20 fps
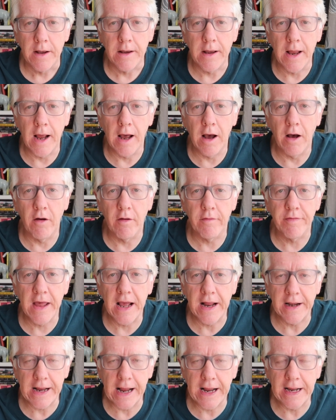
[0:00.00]
Now,
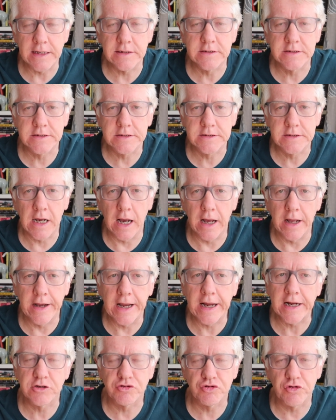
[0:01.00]
that adds an
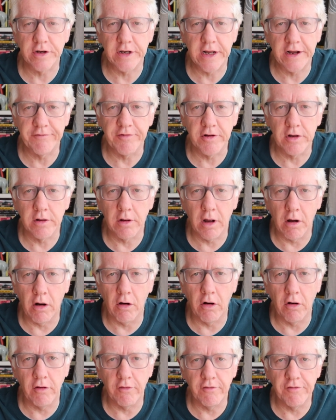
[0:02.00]
extra level
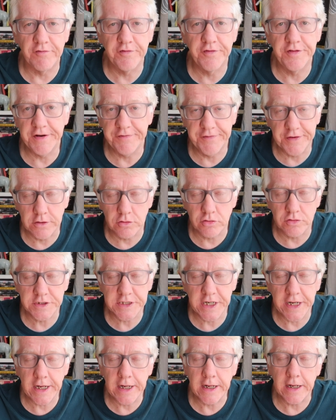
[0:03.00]
of
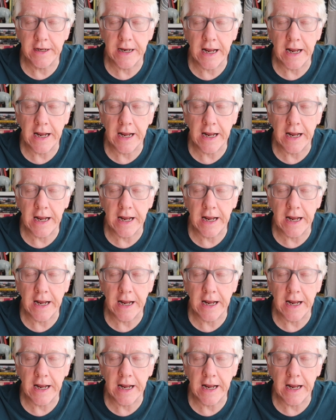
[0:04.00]
difficulty,